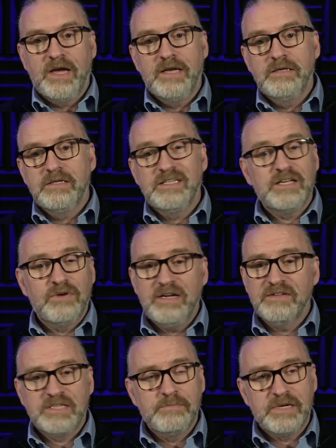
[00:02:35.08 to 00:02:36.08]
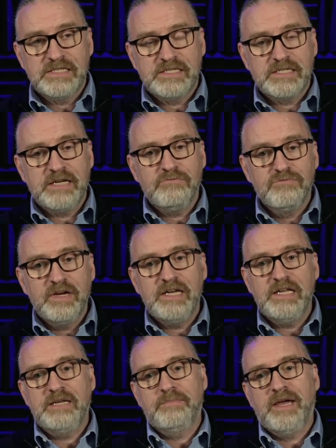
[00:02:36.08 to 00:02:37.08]
And the degree of simplicity
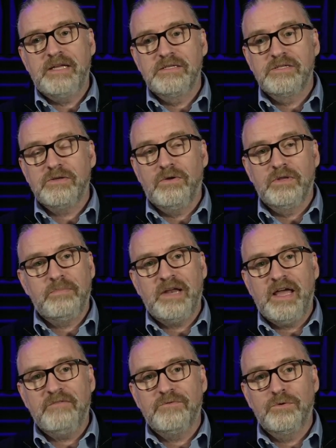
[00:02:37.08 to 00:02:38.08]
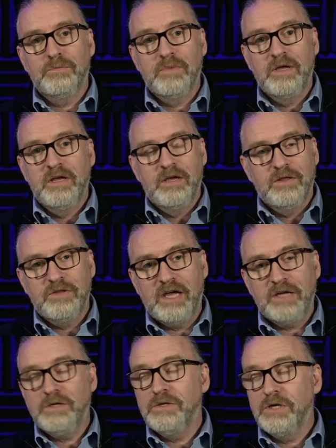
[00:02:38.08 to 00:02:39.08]
really depends on the platform
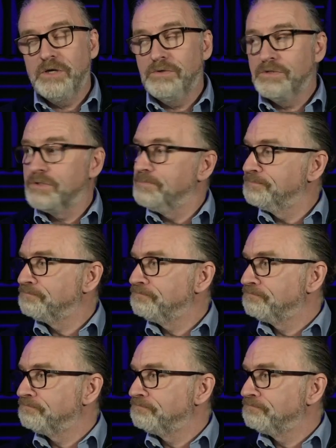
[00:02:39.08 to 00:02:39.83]
that you use.